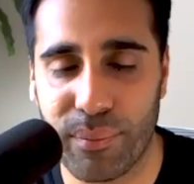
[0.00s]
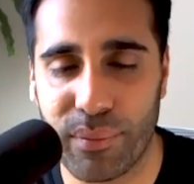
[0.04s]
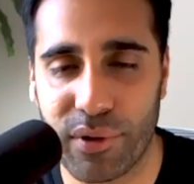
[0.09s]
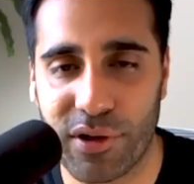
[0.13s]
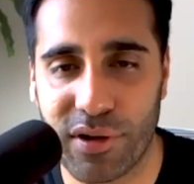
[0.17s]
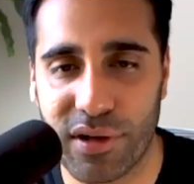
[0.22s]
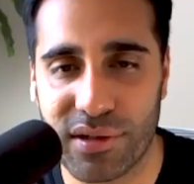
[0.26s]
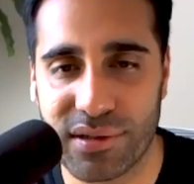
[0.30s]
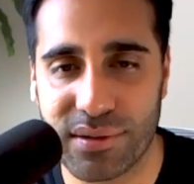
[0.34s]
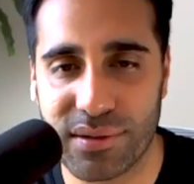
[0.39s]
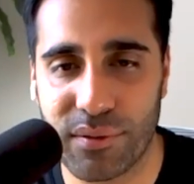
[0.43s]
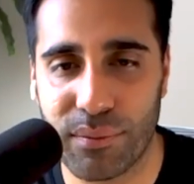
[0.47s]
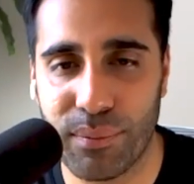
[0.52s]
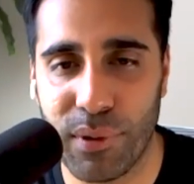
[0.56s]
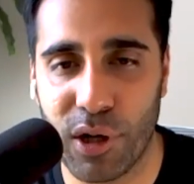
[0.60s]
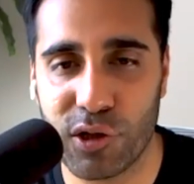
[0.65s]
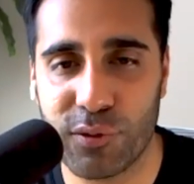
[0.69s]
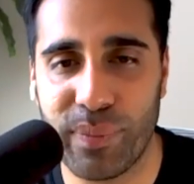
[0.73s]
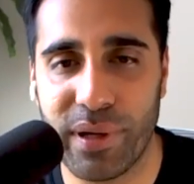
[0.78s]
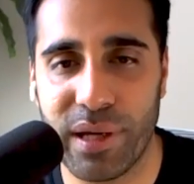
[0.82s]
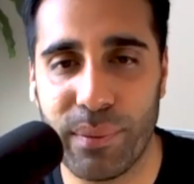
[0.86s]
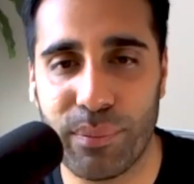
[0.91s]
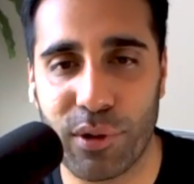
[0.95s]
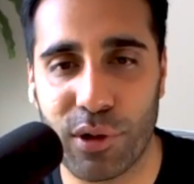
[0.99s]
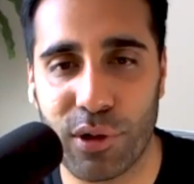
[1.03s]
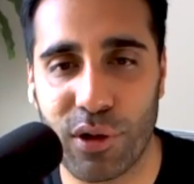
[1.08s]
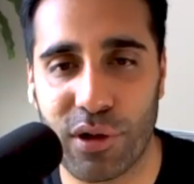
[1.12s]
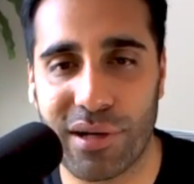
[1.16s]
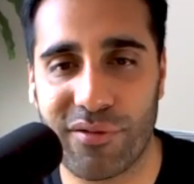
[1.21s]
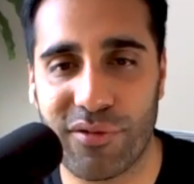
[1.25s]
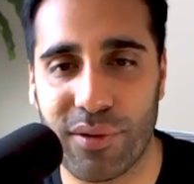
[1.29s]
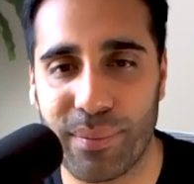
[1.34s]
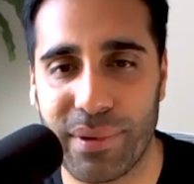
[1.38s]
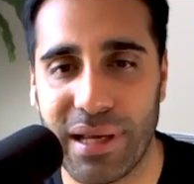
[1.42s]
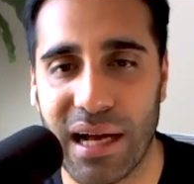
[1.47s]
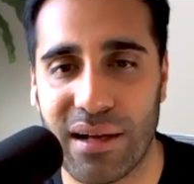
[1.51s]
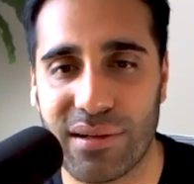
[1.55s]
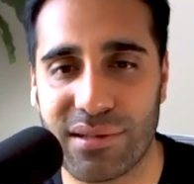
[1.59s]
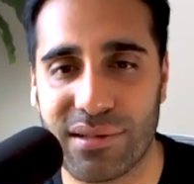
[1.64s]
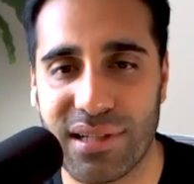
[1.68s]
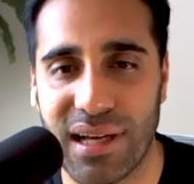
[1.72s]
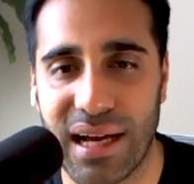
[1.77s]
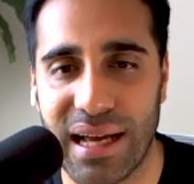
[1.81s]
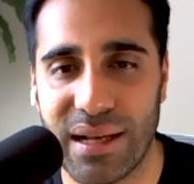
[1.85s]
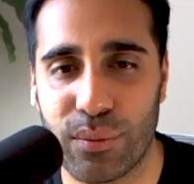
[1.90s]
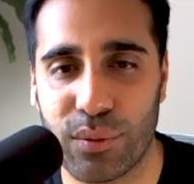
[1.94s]
Because most people looking from the
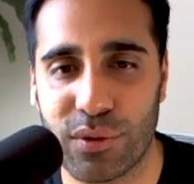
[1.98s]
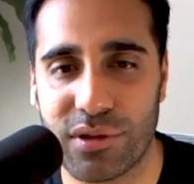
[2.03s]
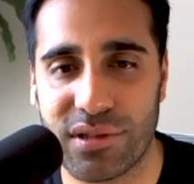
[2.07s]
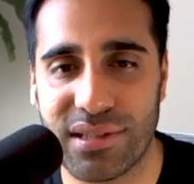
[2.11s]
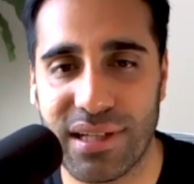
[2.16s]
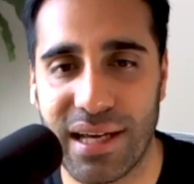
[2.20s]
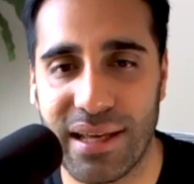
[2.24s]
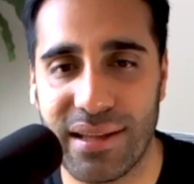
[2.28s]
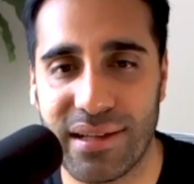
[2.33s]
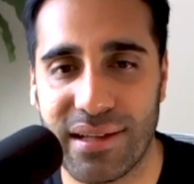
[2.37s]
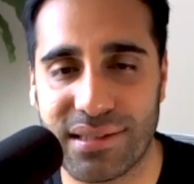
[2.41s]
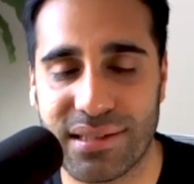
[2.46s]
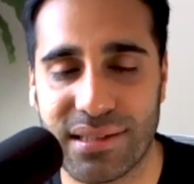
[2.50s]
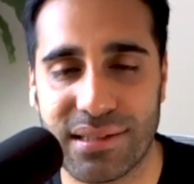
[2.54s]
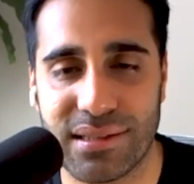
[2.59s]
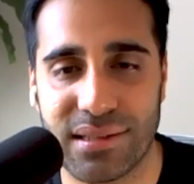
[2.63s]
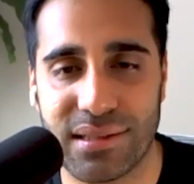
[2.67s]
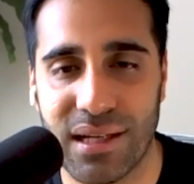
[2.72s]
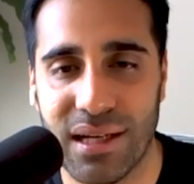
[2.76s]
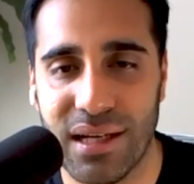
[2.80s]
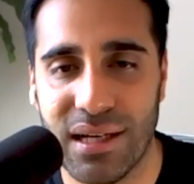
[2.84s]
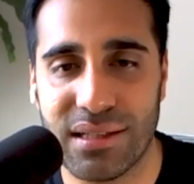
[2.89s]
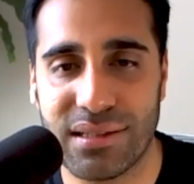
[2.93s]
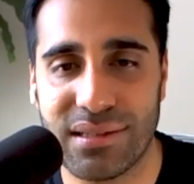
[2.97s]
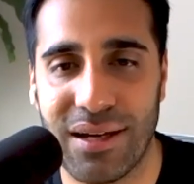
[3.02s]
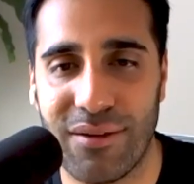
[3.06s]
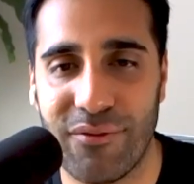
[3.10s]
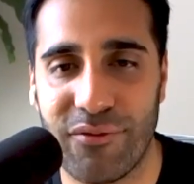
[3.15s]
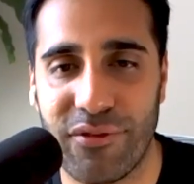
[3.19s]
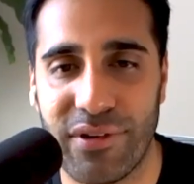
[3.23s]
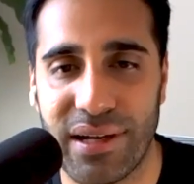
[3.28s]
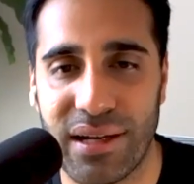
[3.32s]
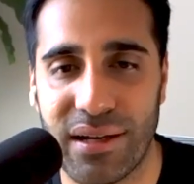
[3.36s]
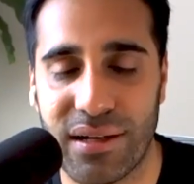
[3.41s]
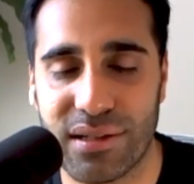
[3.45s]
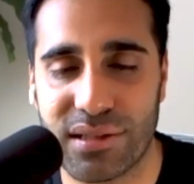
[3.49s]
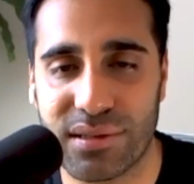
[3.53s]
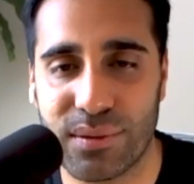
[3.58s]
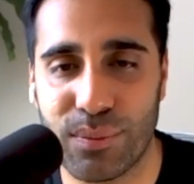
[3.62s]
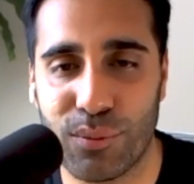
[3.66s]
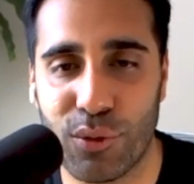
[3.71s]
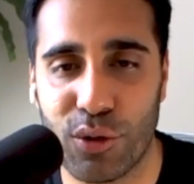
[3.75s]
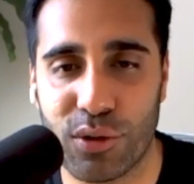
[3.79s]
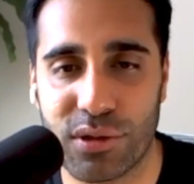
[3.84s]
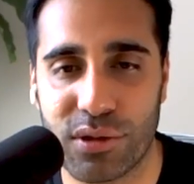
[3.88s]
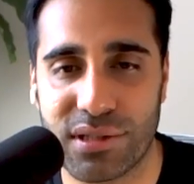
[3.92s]
outside would say this is something a
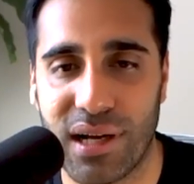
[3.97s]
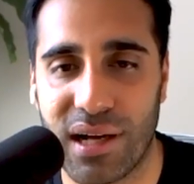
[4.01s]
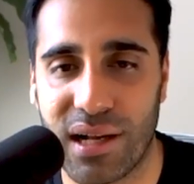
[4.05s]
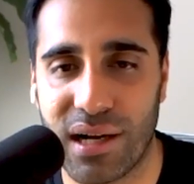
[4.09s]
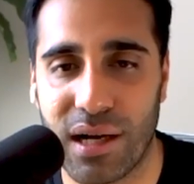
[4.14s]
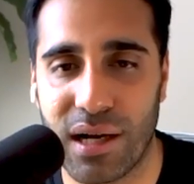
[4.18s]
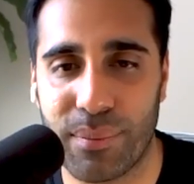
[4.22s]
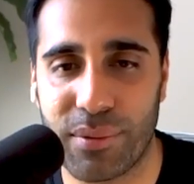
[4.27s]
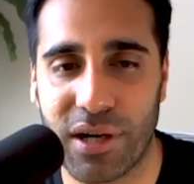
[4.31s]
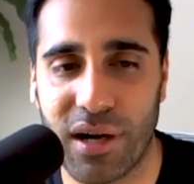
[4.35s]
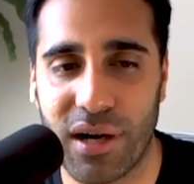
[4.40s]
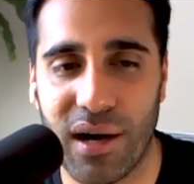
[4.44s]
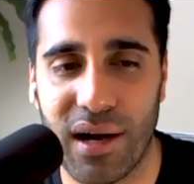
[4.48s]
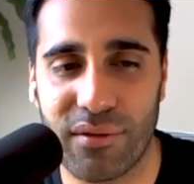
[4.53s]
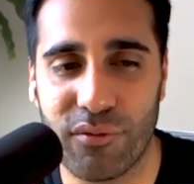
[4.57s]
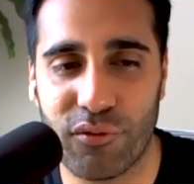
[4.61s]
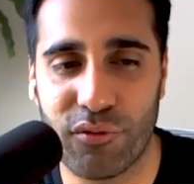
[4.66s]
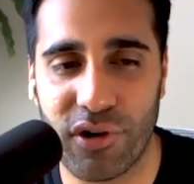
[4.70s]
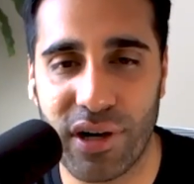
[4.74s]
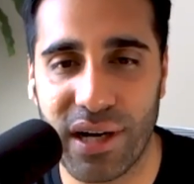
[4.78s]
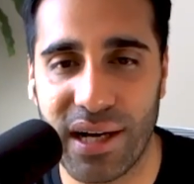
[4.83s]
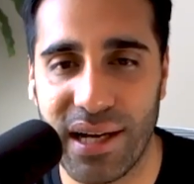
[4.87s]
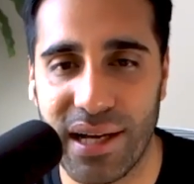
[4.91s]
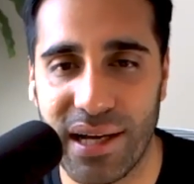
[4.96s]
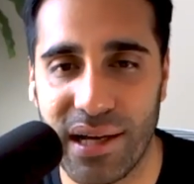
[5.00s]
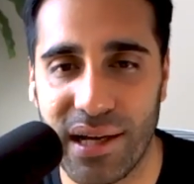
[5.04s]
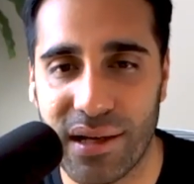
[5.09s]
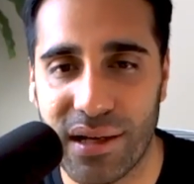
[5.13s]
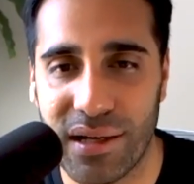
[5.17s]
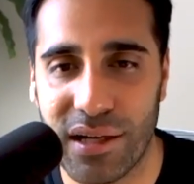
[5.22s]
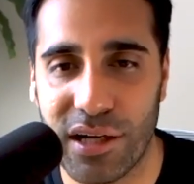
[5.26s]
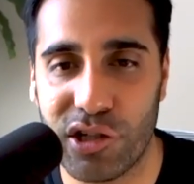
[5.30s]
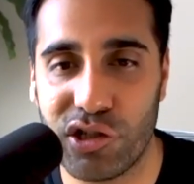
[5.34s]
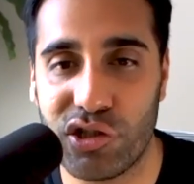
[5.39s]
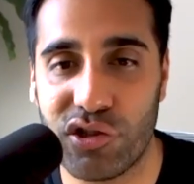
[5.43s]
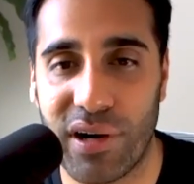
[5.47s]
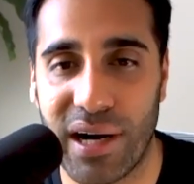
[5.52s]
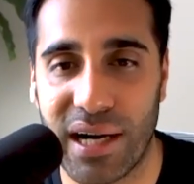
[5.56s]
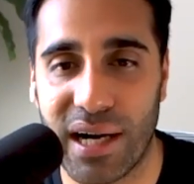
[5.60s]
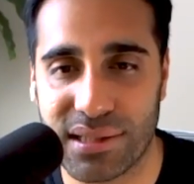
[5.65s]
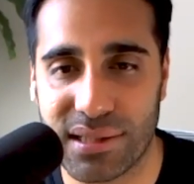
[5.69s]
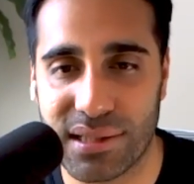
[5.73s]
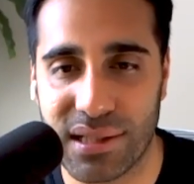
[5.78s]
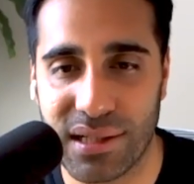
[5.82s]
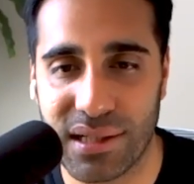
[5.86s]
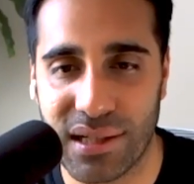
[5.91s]
small startup can't really
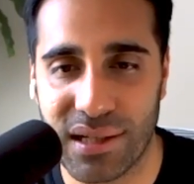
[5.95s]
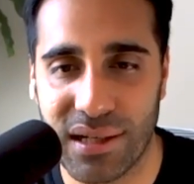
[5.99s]
address.